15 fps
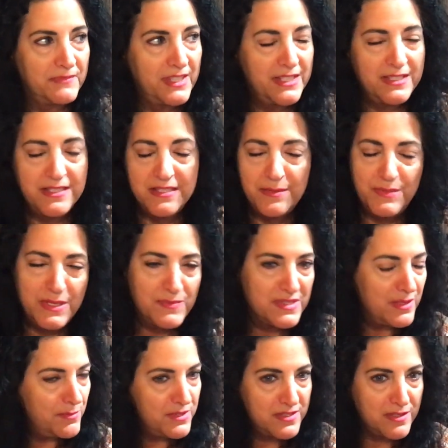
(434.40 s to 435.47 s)
sometimes they
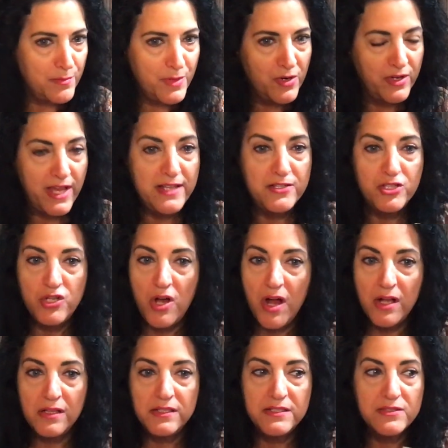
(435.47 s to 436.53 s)
miss the mark. And
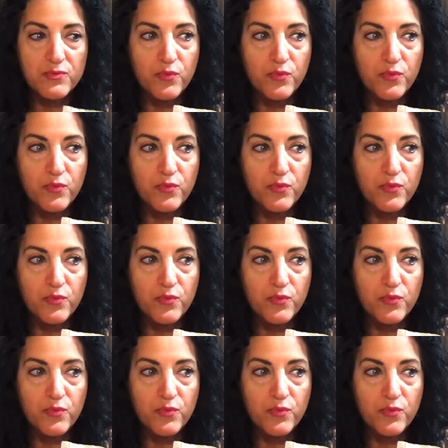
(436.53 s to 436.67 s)
chocolate's